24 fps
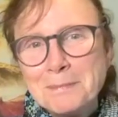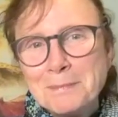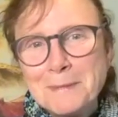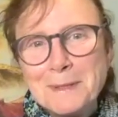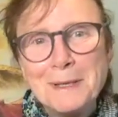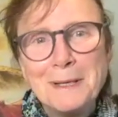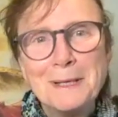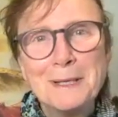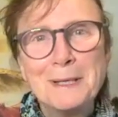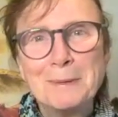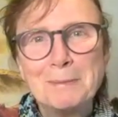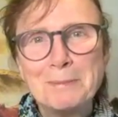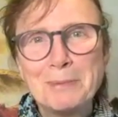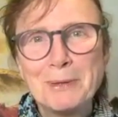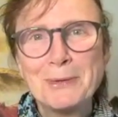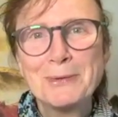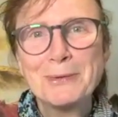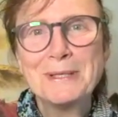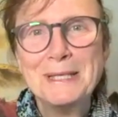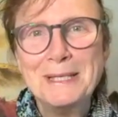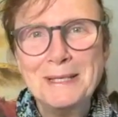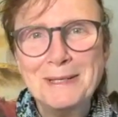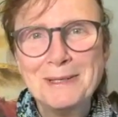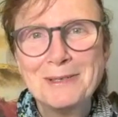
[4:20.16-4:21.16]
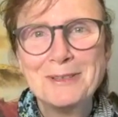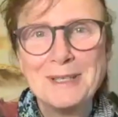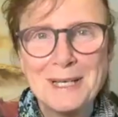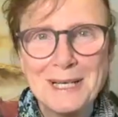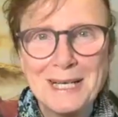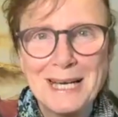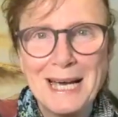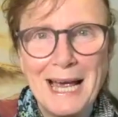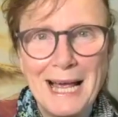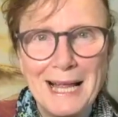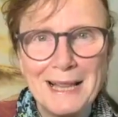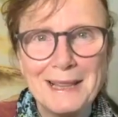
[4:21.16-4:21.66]
an employee of your
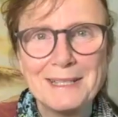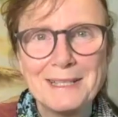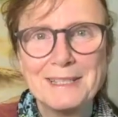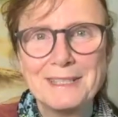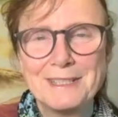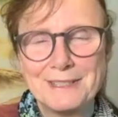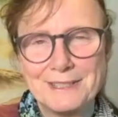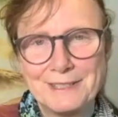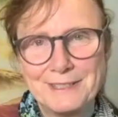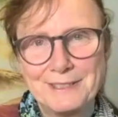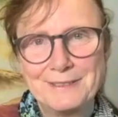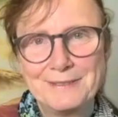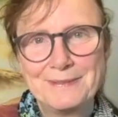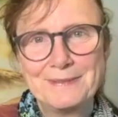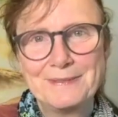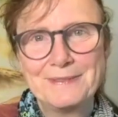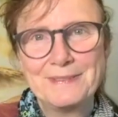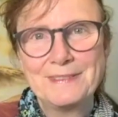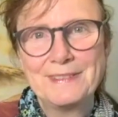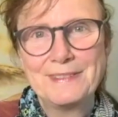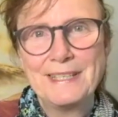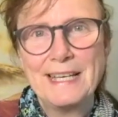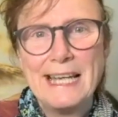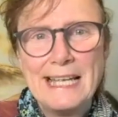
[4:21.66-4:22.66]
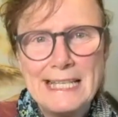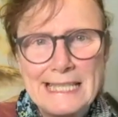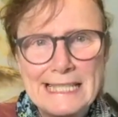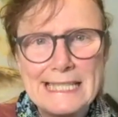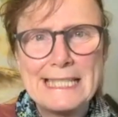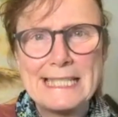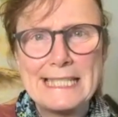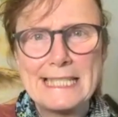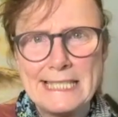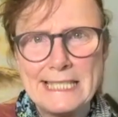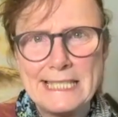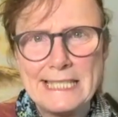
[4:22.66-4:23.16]
calendar and
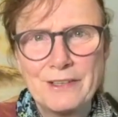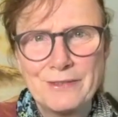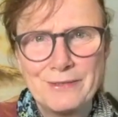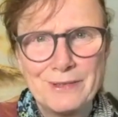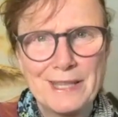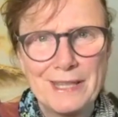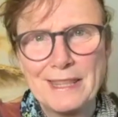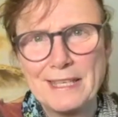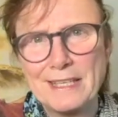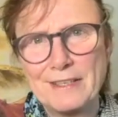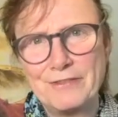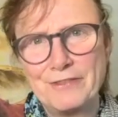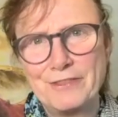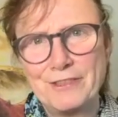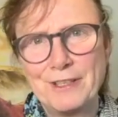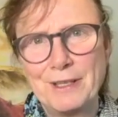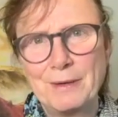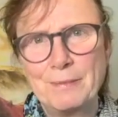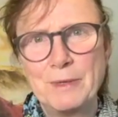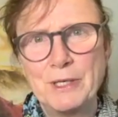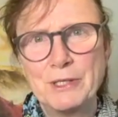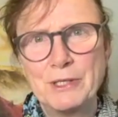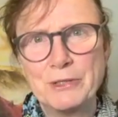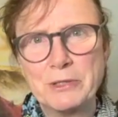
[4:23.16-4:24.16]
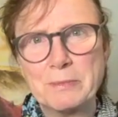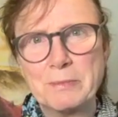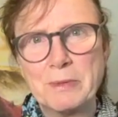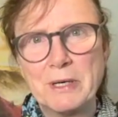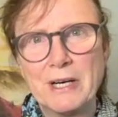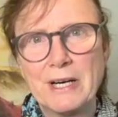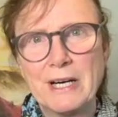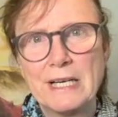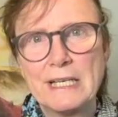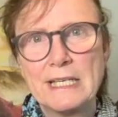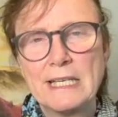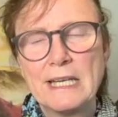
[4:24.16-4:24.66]
stick with it for the most
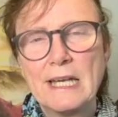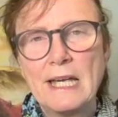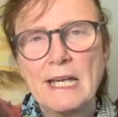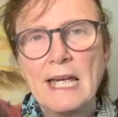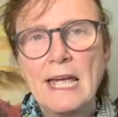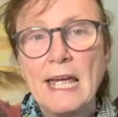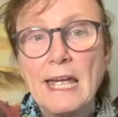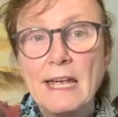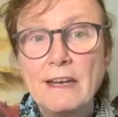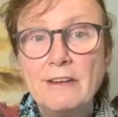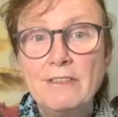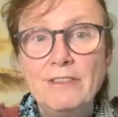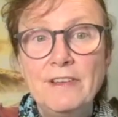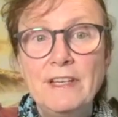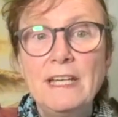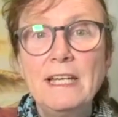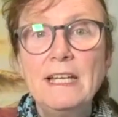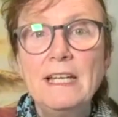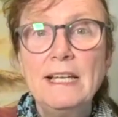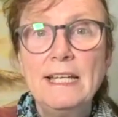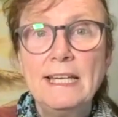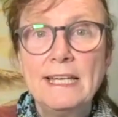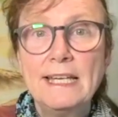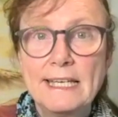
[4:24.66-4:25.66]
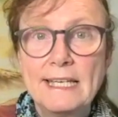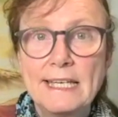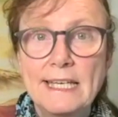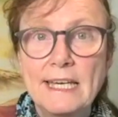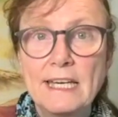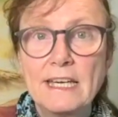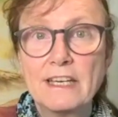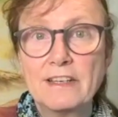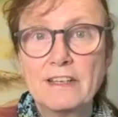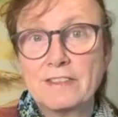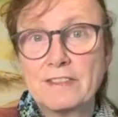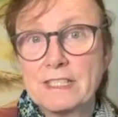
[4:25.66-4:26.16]
part. It really
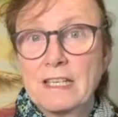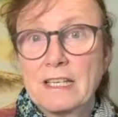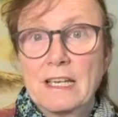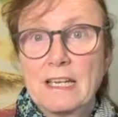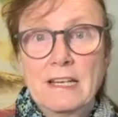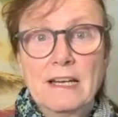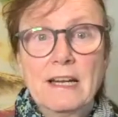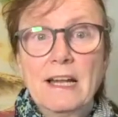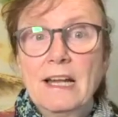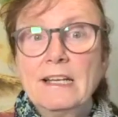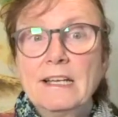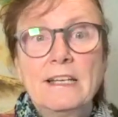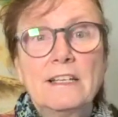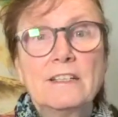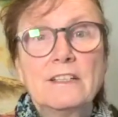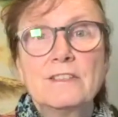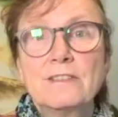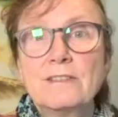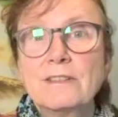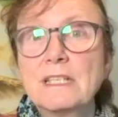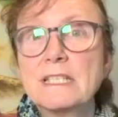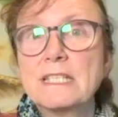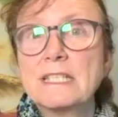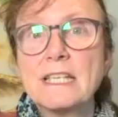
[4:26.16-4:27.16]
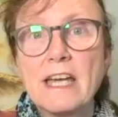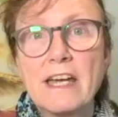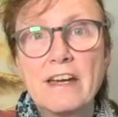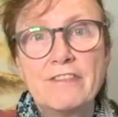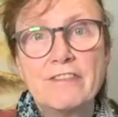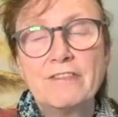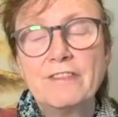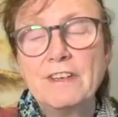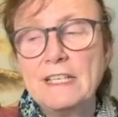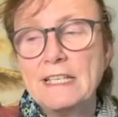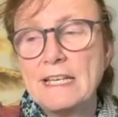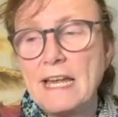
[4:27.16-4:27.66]
gives, and I do this
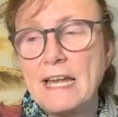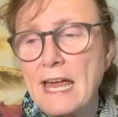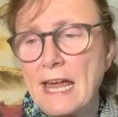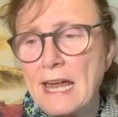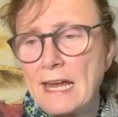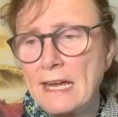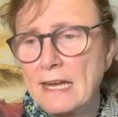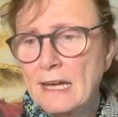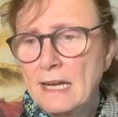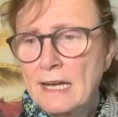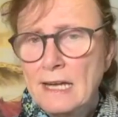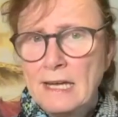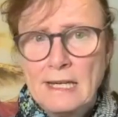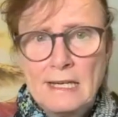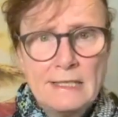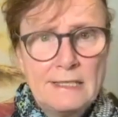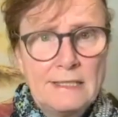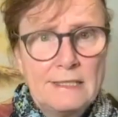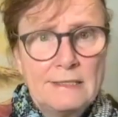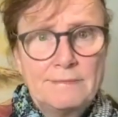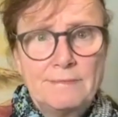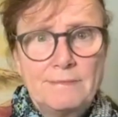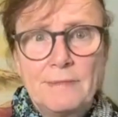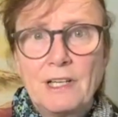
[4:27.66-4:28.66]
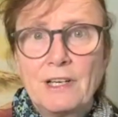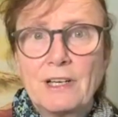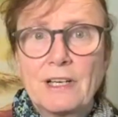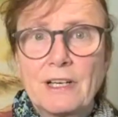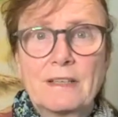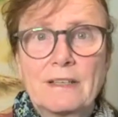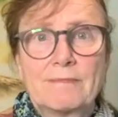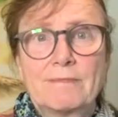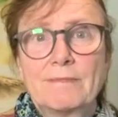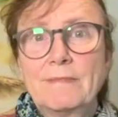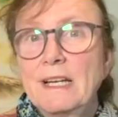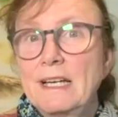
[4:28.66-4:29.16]
every day. Look,
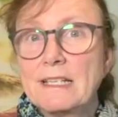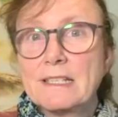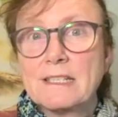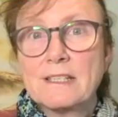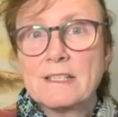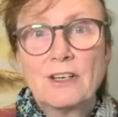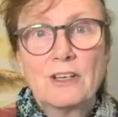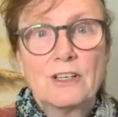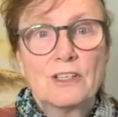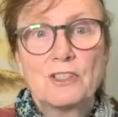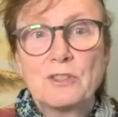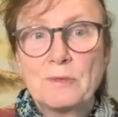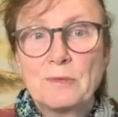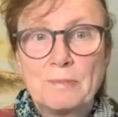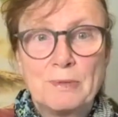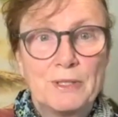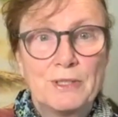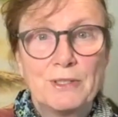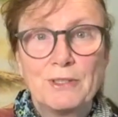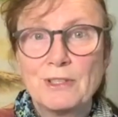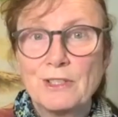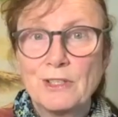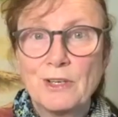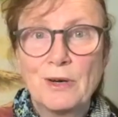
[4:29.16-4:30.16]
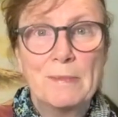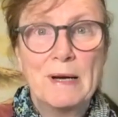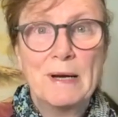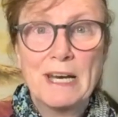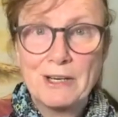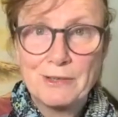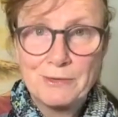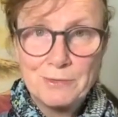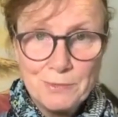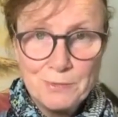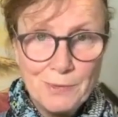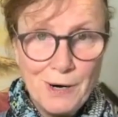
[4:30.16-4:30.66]
as an entrepreneur, no
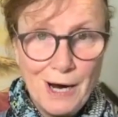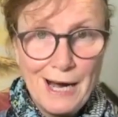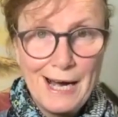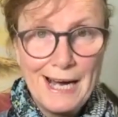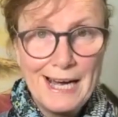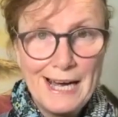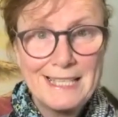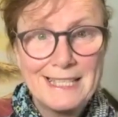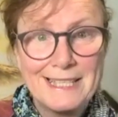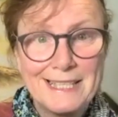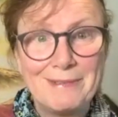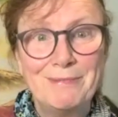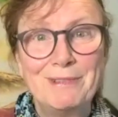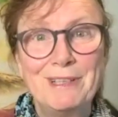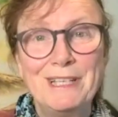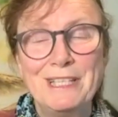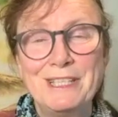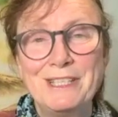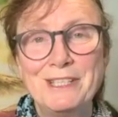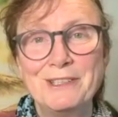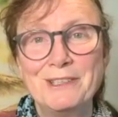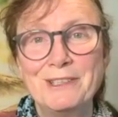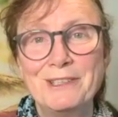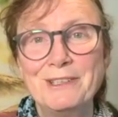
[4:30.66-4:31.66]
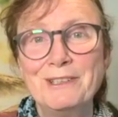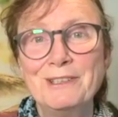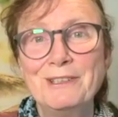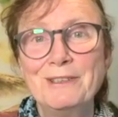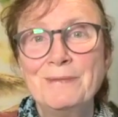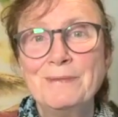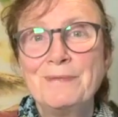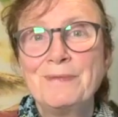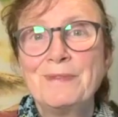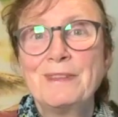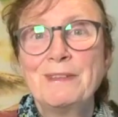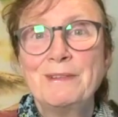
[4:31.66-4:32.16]
matter what we do,
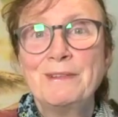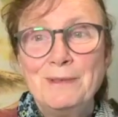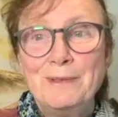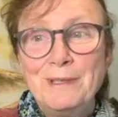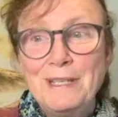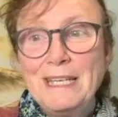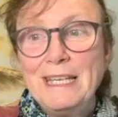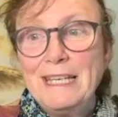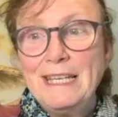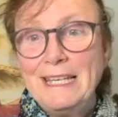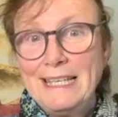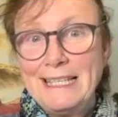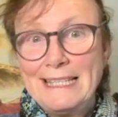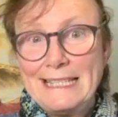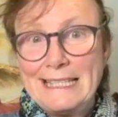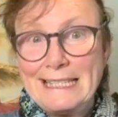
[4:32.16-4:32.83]
we